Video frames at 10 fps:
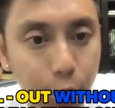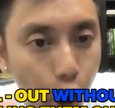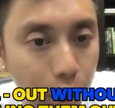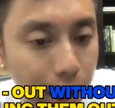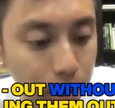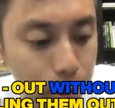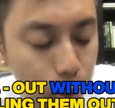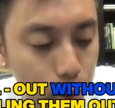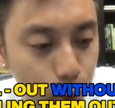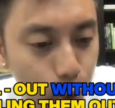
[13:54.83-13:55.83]
call out
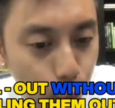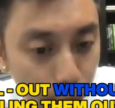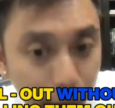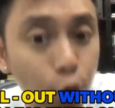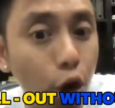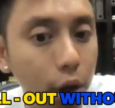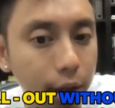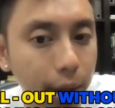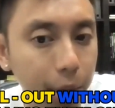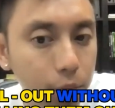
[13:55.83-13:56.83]
without
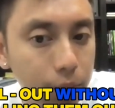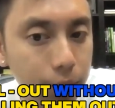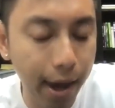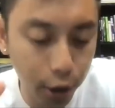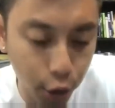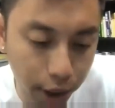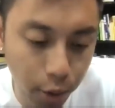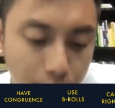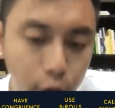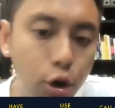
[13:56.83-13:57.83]
calling them out. And a great
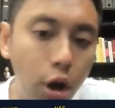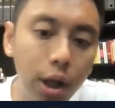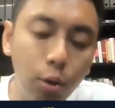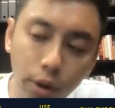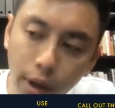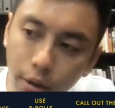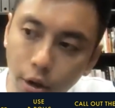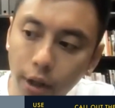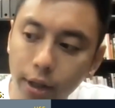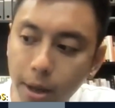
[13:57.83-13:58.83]
way to call out without
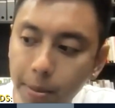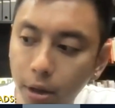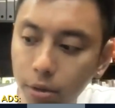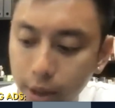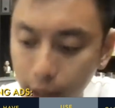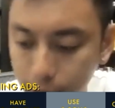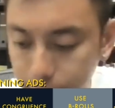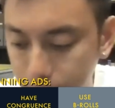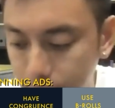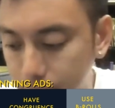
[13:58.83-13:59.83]
calling them out
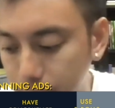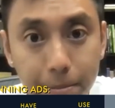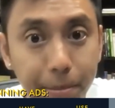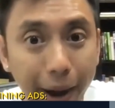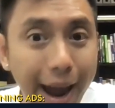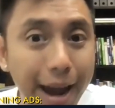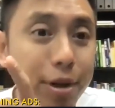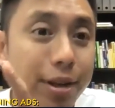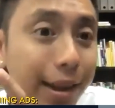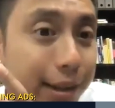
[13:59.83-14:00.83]
is by
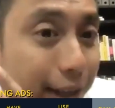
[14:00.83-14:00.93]
having that